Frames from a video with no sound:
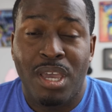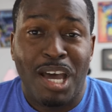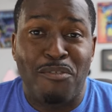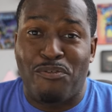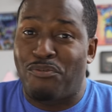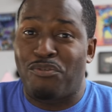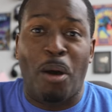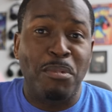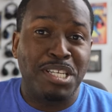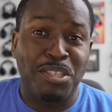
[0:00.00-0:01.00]
I've
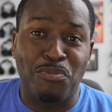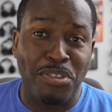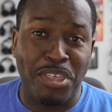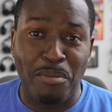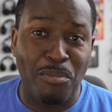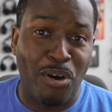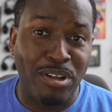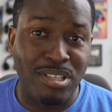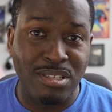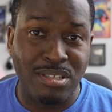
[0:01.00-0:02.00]
commented with them
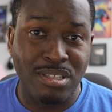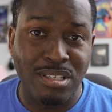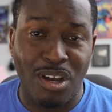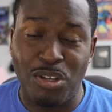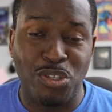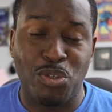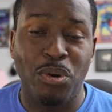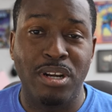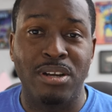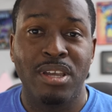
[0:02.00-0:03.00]
on, on
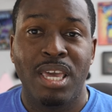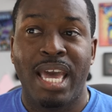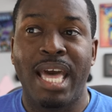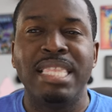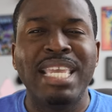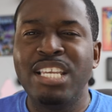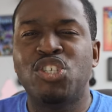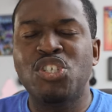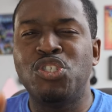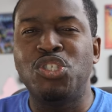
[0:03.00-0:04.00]
Twitter, and they
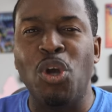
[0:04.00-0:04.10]
just